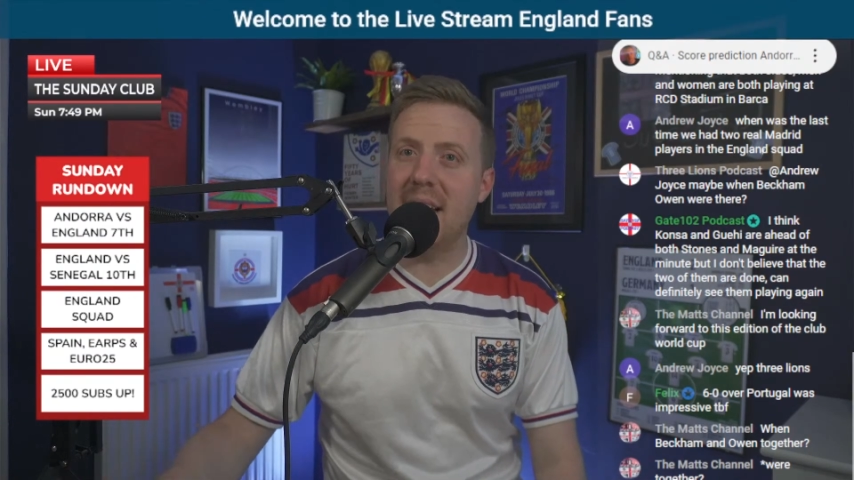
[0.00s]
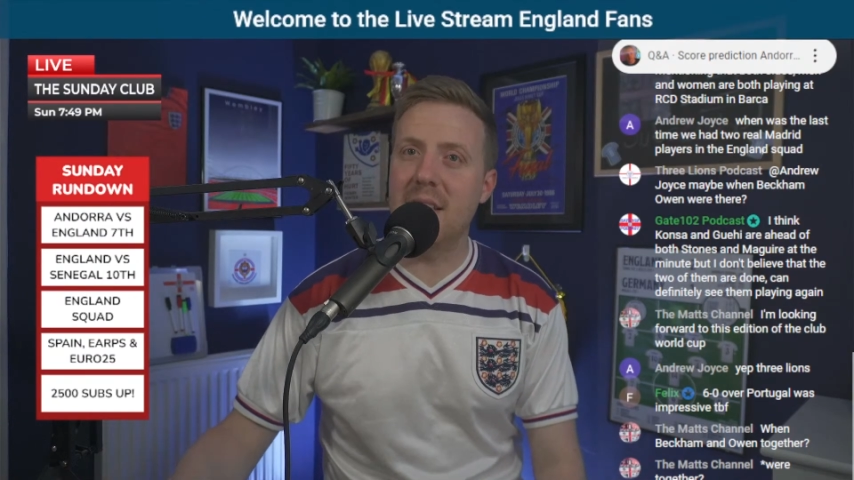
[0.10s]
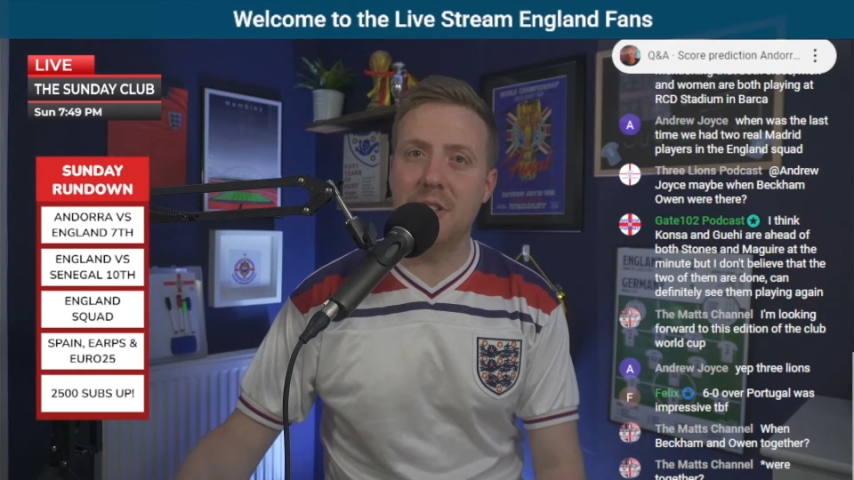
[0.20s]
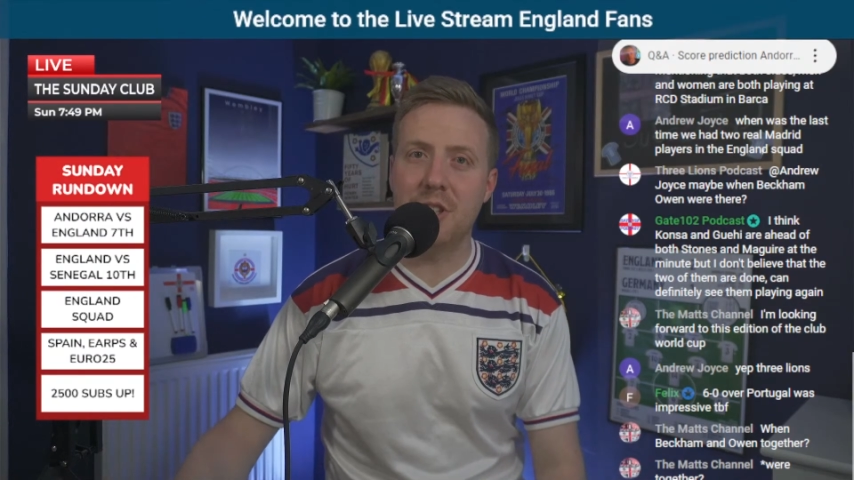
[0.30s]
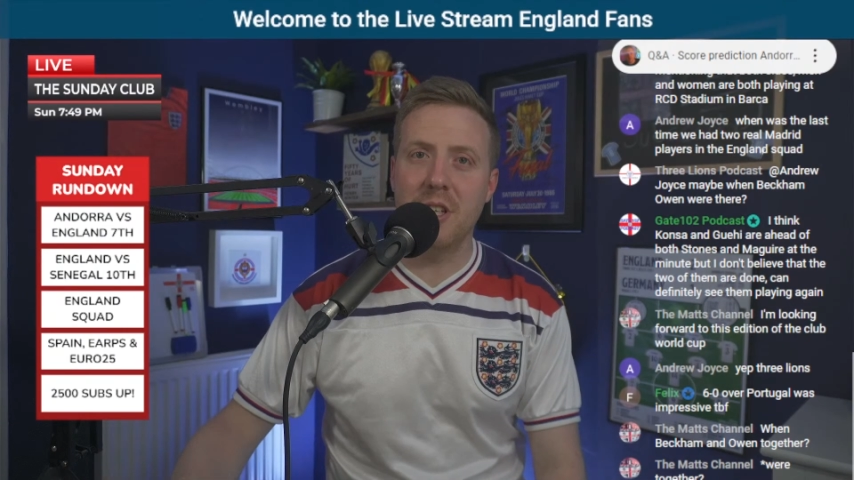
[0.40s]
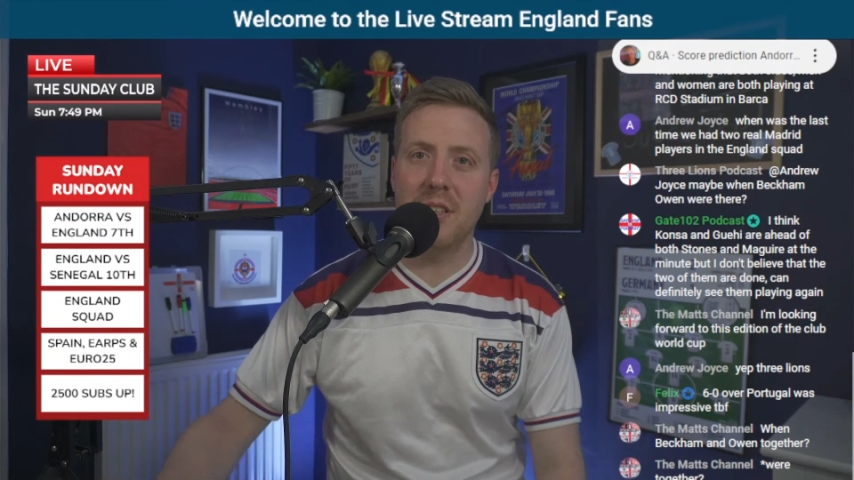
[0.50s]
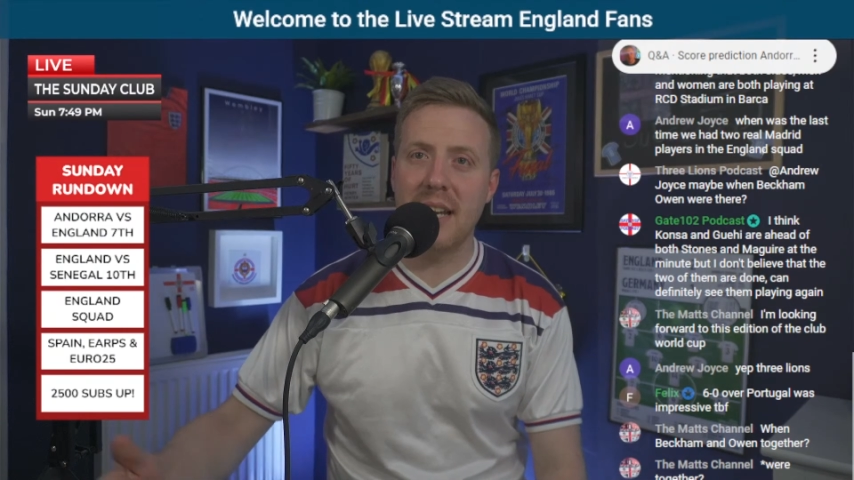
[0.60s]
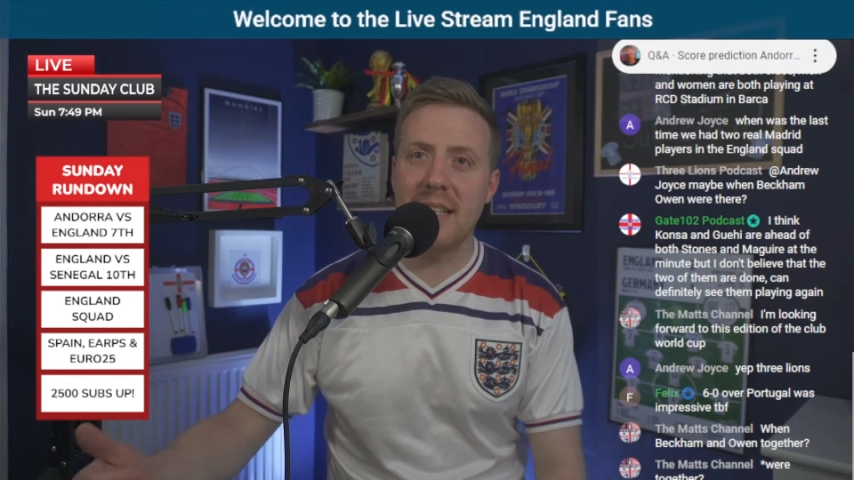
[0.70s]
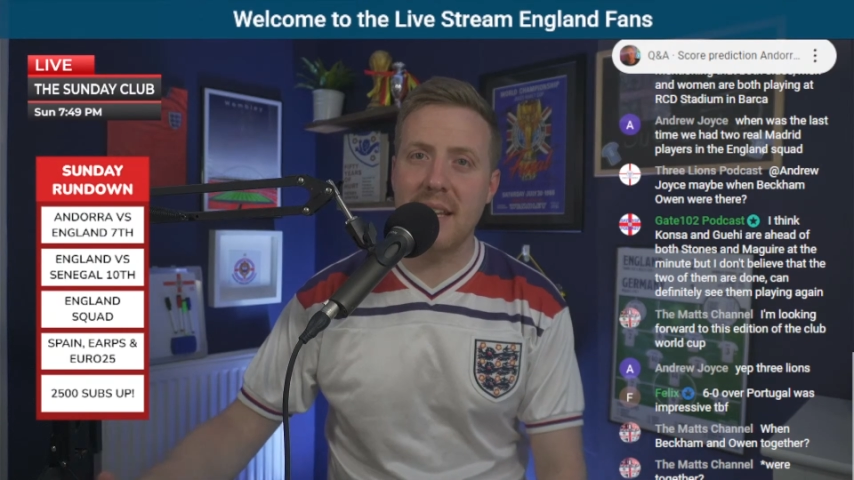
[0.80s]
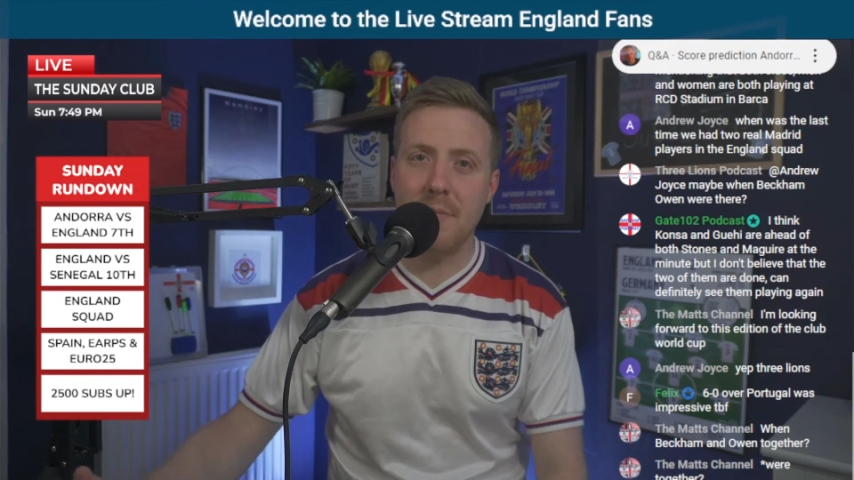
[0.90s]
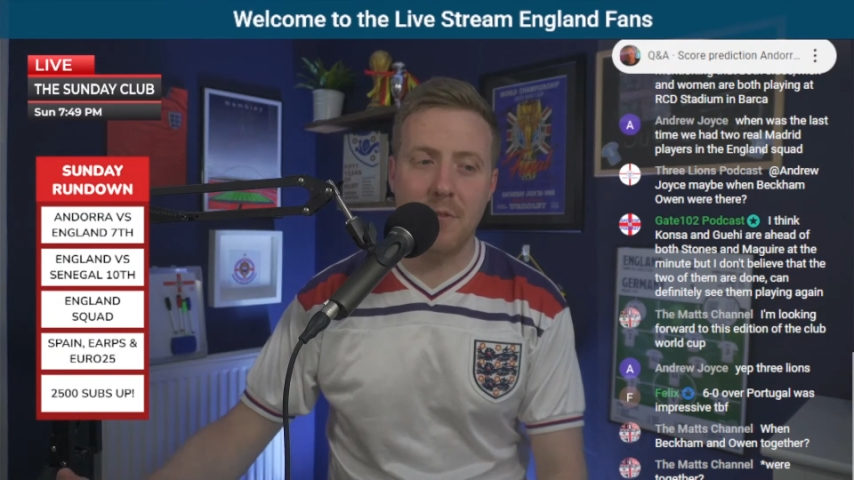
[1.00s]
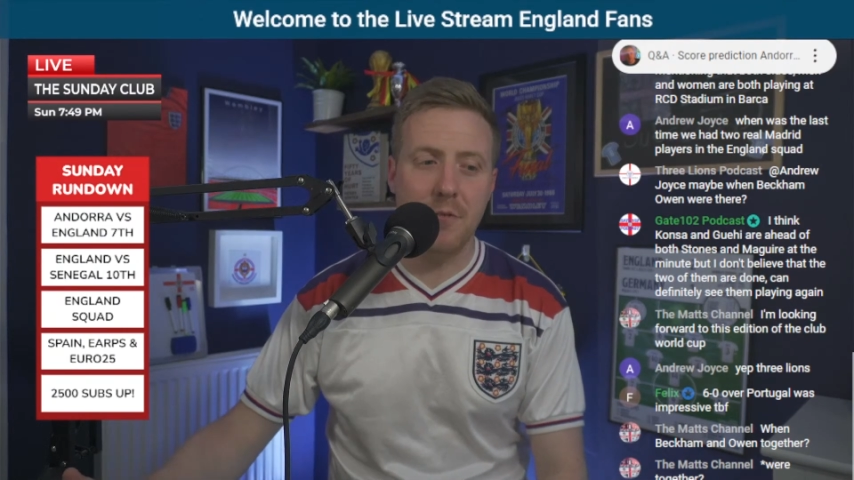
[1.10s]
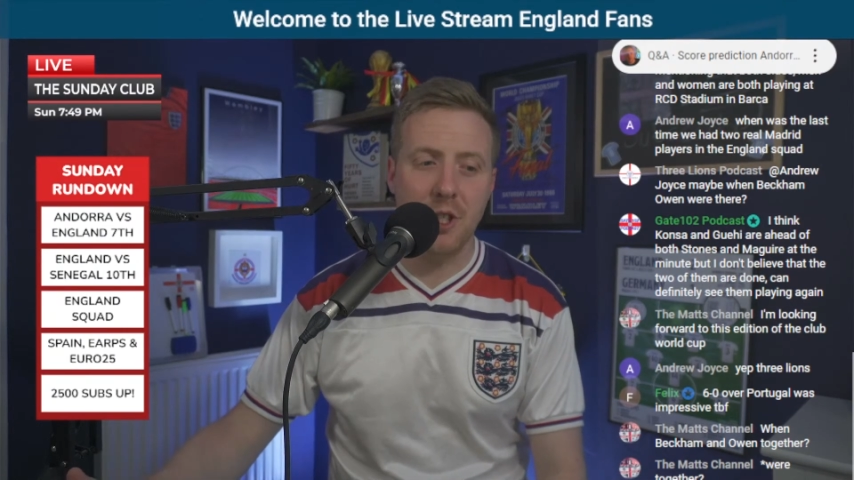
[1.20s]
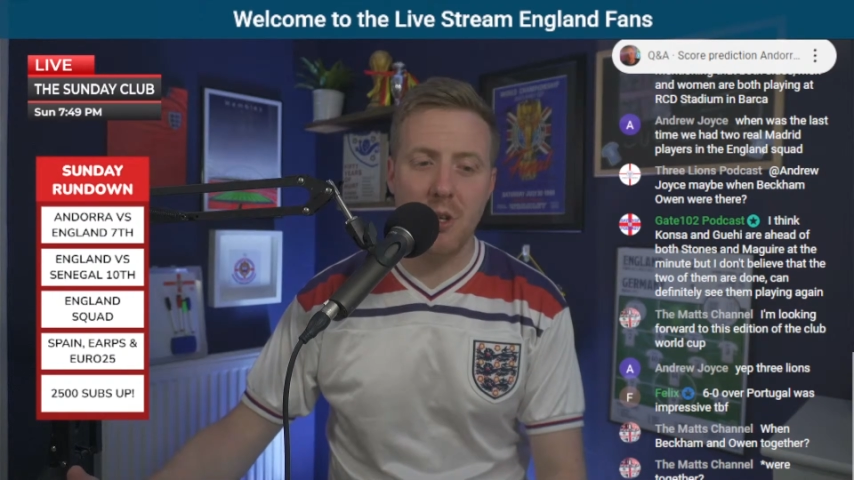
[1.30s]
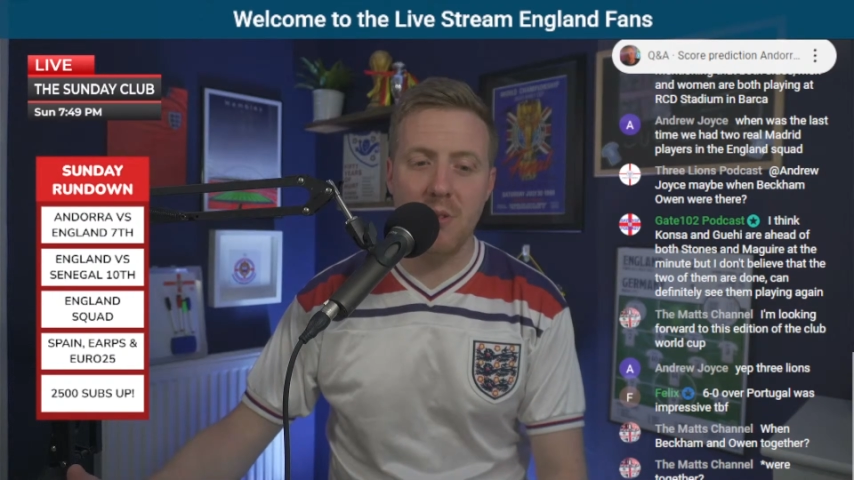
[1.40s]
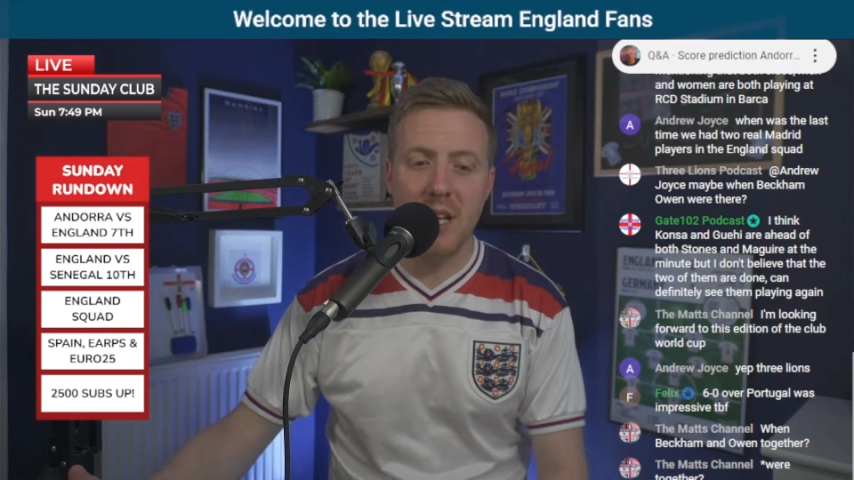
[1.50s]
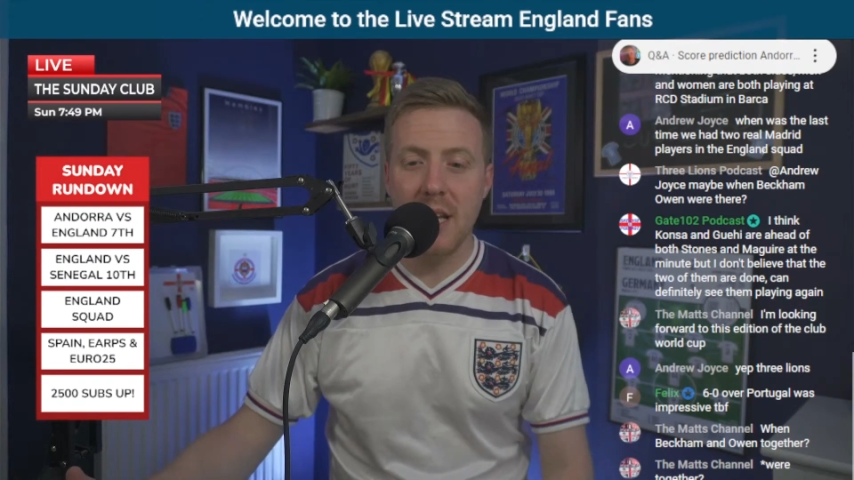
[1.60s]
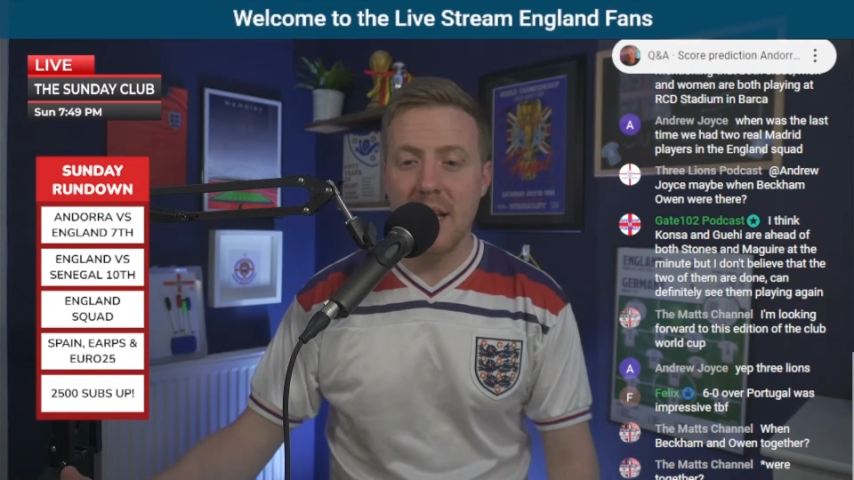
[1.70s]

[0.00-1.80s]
England Shirt Day, 10th of June.